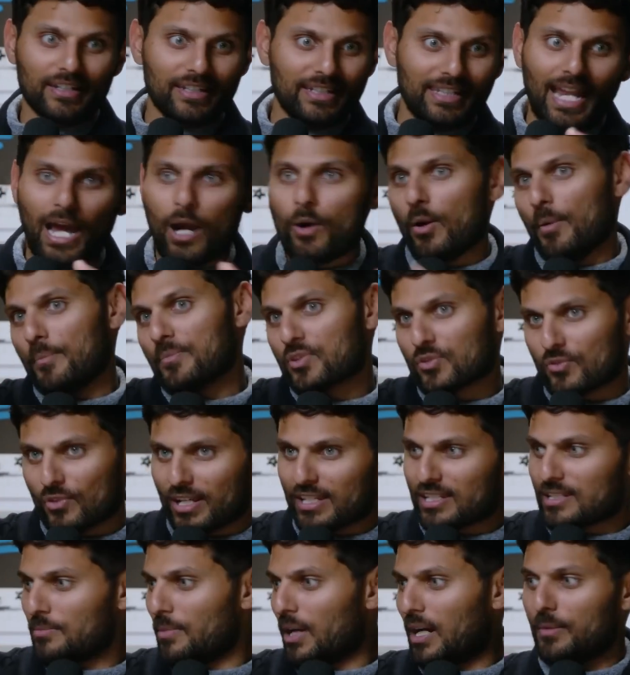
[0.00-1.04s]
Now I'm
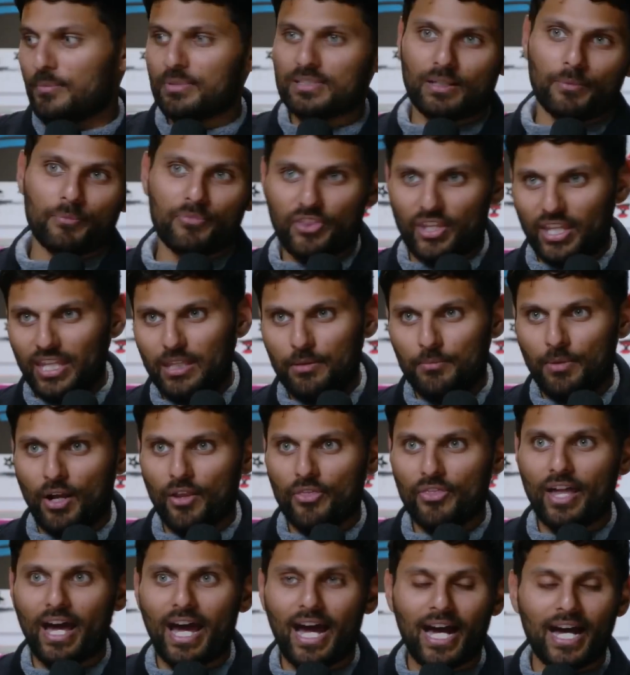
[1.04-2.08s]
stressed about it because I'm thinking
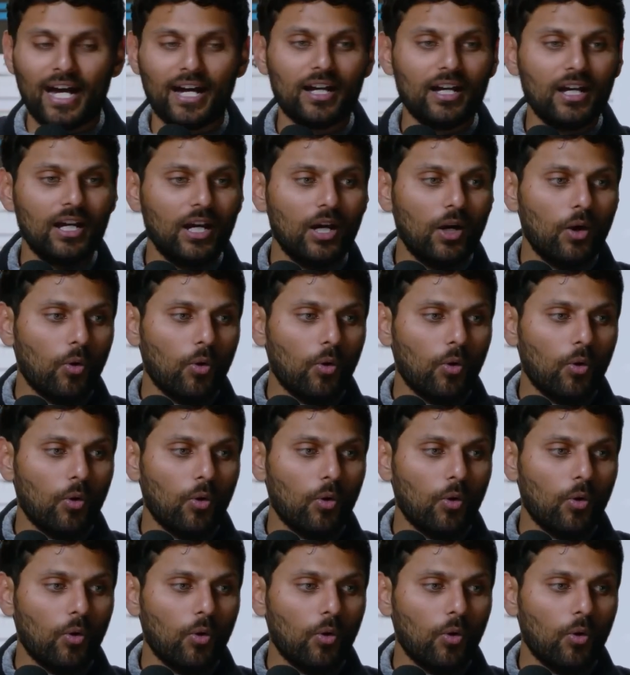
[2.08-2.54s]
about that.